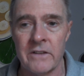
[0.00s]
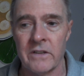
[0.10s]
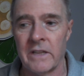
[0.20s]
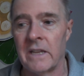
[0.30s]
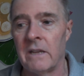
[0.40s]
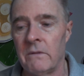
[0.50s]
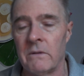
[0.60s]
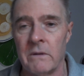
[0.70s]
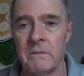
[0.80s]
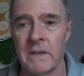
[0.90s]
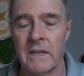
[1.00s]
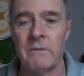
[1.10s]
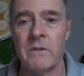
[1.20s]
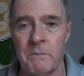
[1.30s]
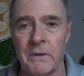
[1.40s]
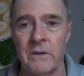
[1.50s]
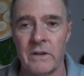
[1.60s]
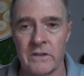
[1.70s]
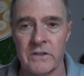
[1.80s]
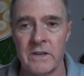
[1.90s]
So they give you
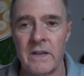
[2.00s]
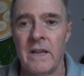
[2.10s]
perks,